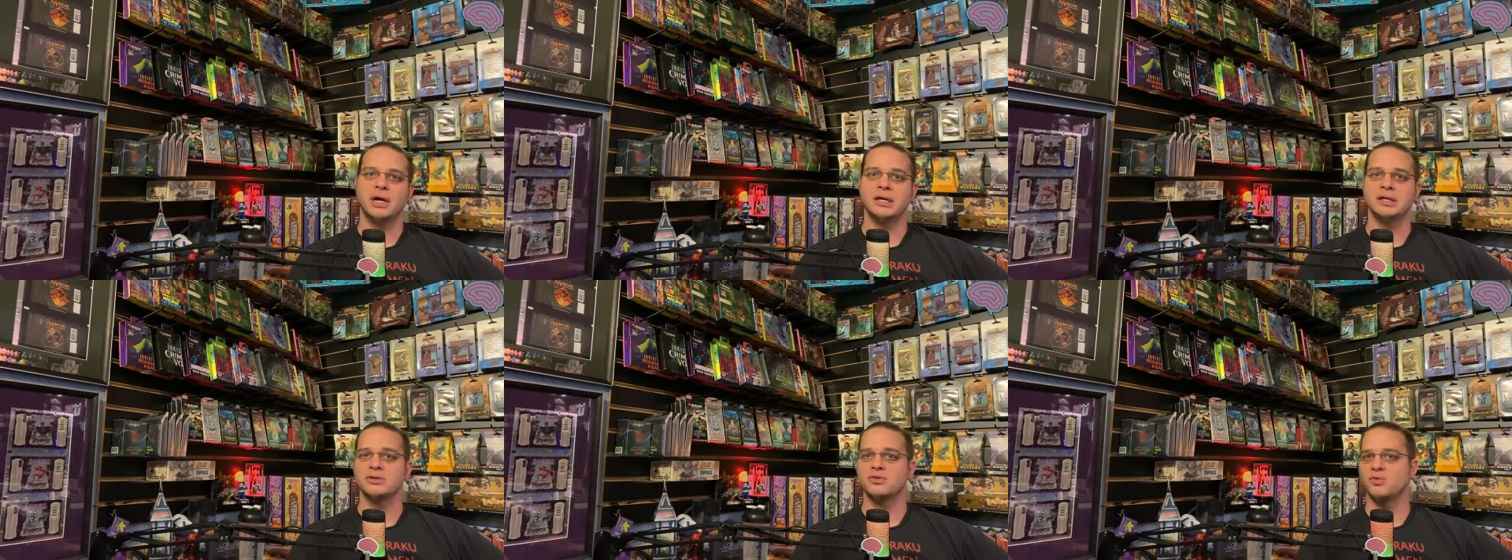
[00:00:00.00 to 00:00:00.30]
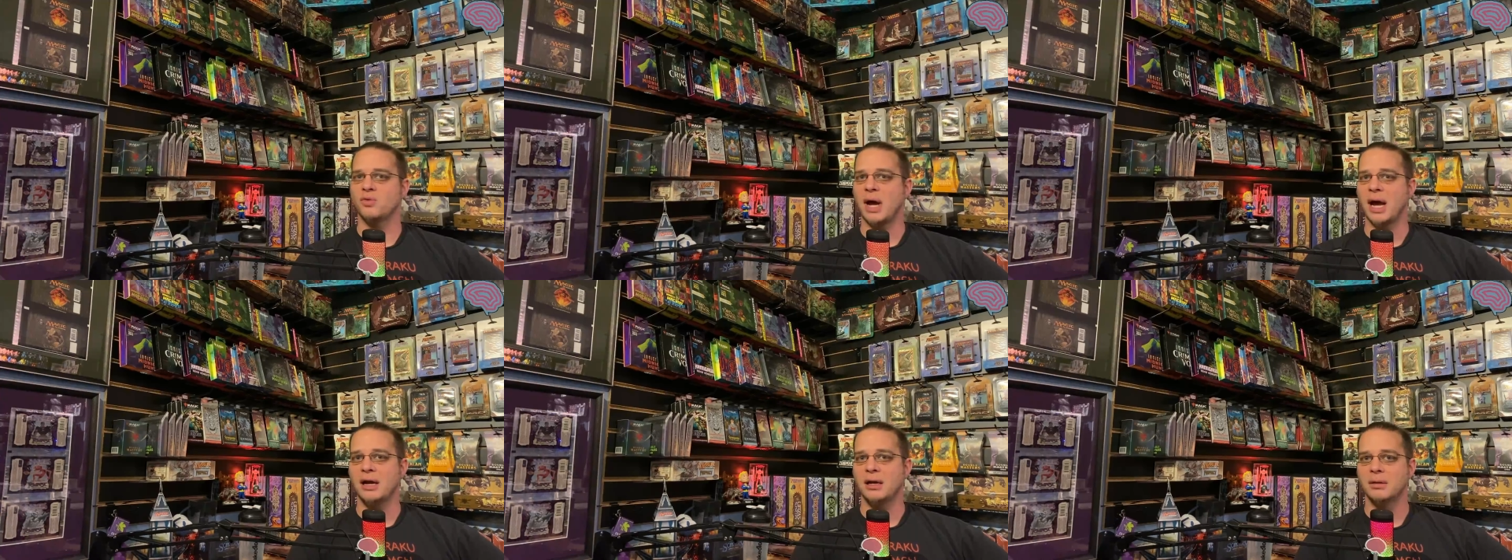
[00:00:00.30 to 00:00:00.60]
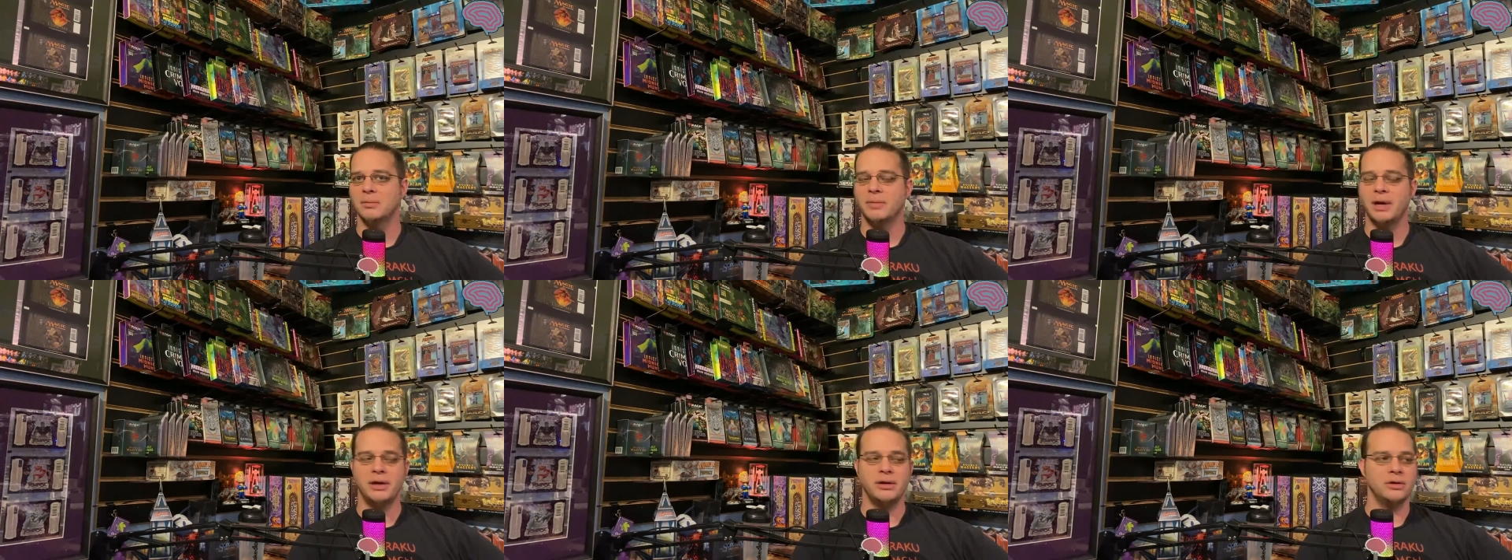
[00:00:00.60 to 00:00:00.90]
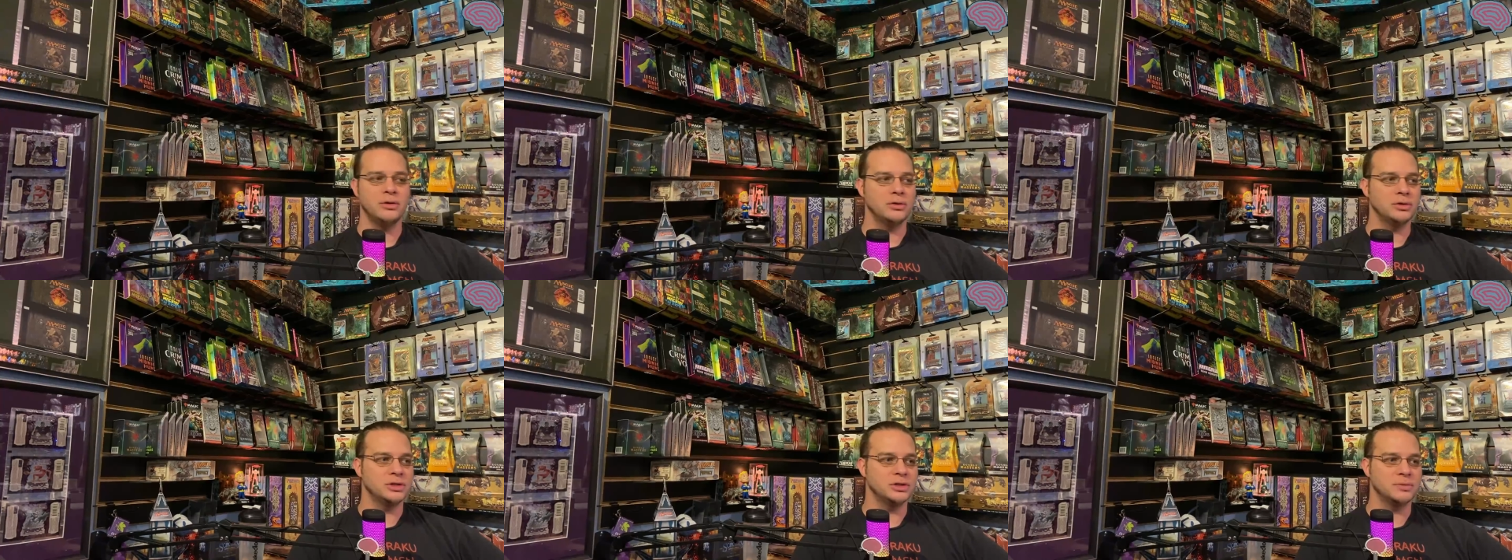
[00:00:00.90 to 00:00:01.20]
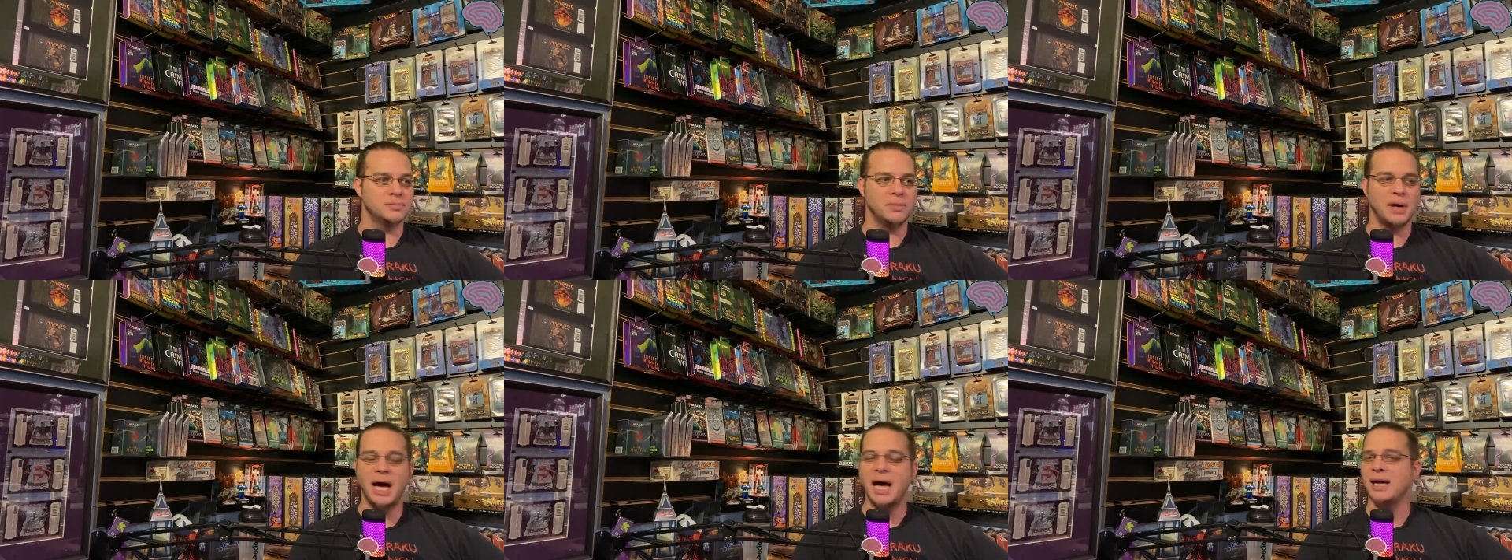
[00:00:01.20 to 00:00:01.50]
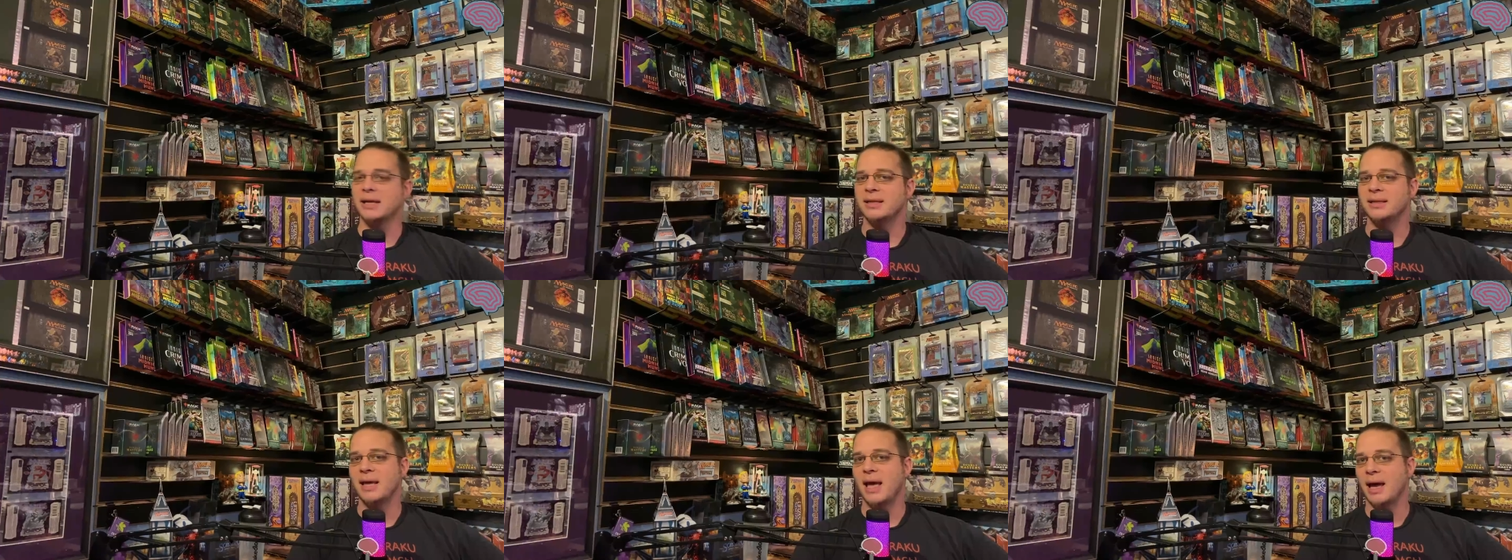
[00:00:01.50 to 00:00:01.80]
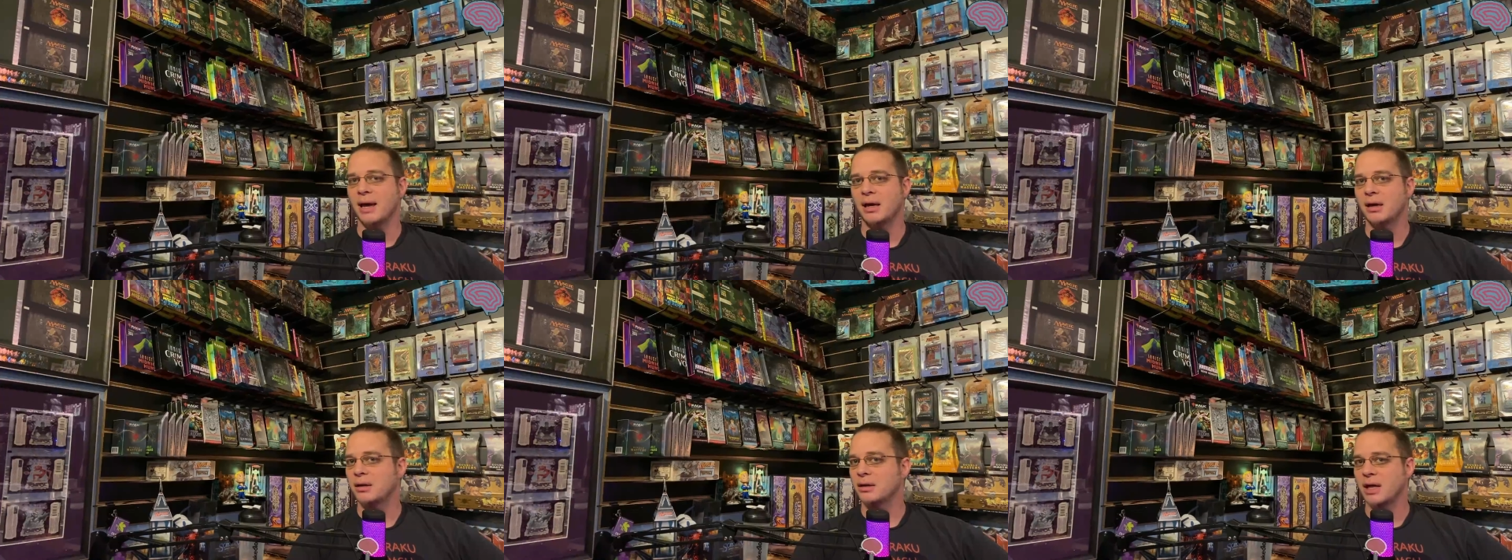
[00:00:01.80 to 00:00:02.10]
and it's random, and you don't just buy a deck